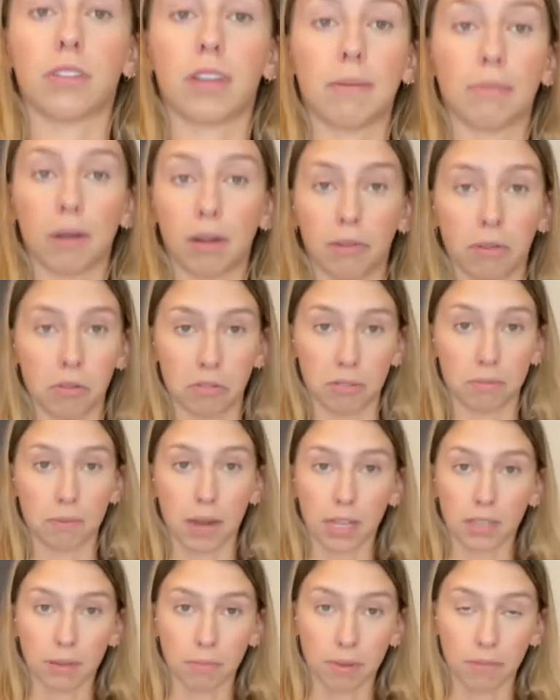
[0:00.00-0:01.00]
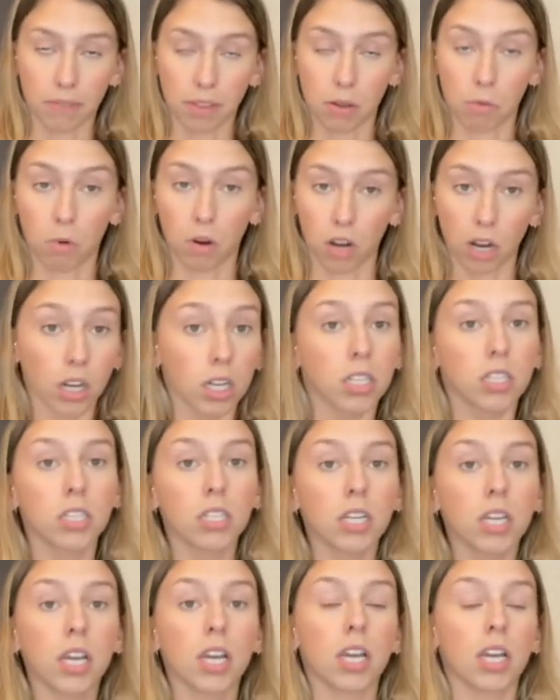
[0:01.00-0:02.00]
I probably wouldn't have bought them if they weren't.
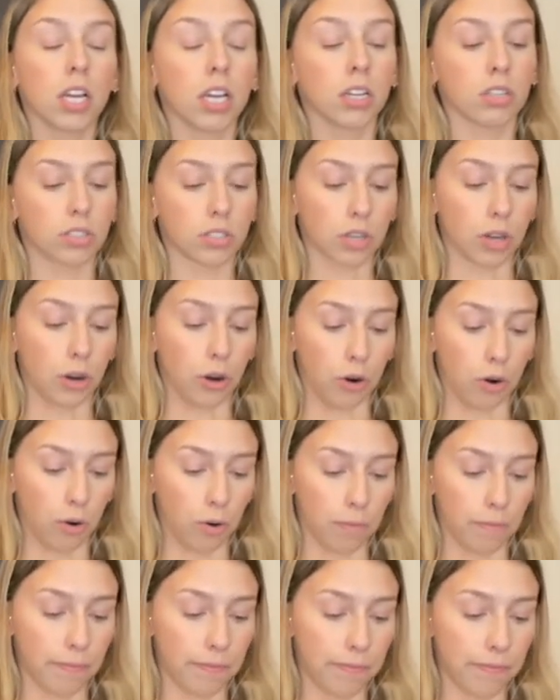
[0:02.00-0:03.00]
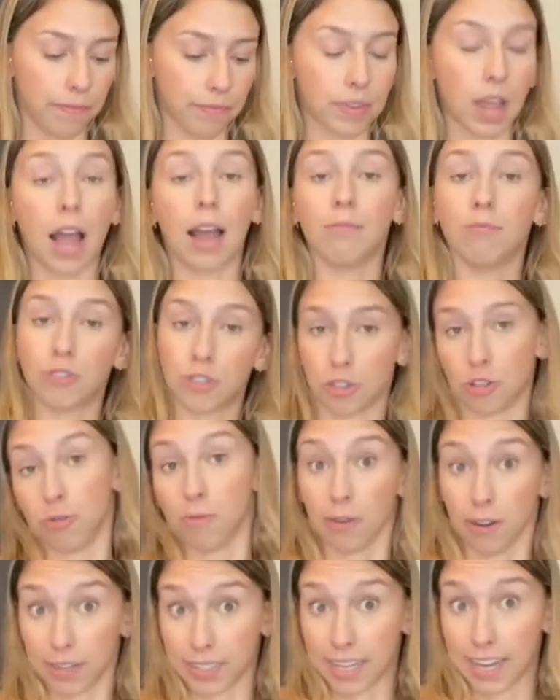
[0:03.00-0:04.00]
So I'm super
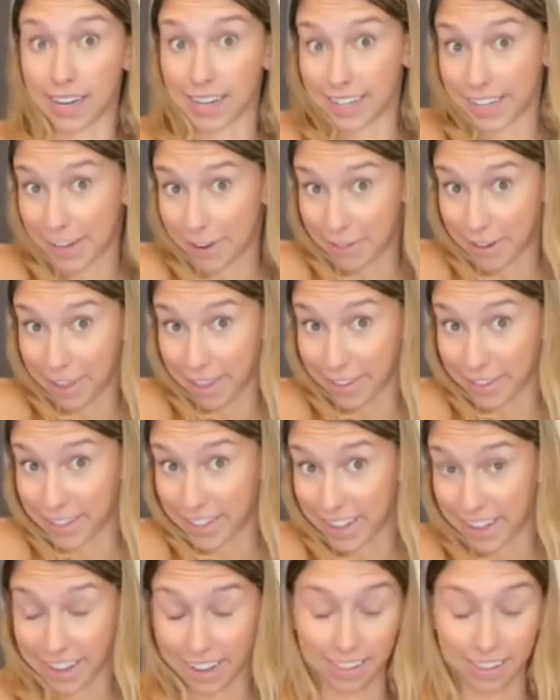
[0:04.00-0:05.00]
excited to see what it looks like in